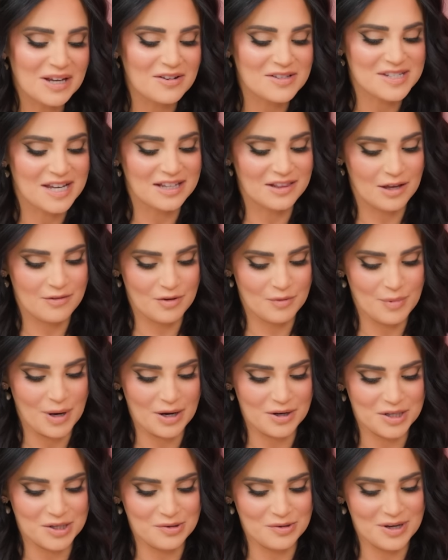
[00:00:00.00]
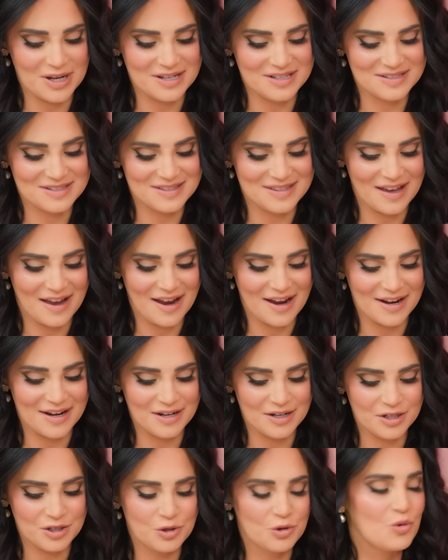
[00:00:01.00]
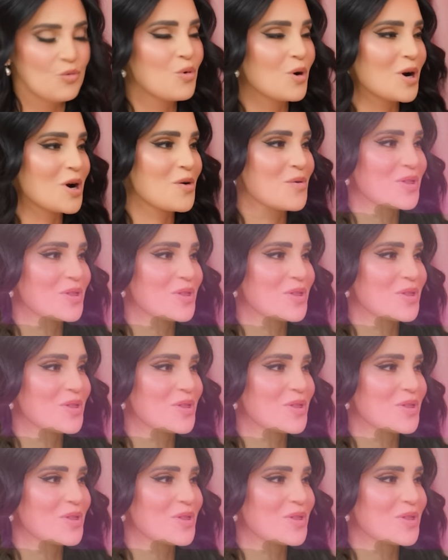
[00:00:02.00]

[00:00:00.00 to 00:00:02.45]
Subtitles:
else I love about you is that you work